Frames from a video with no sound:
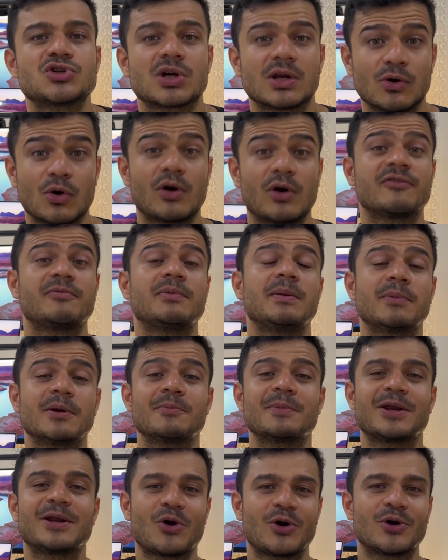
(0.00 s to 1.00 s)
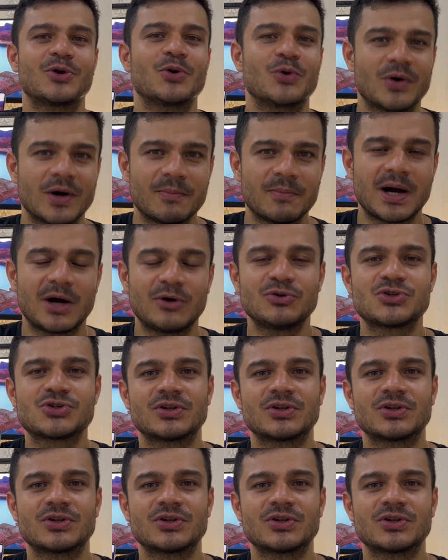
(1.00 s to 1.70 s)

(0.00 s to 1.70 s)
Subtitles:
which a lot of people may not know about.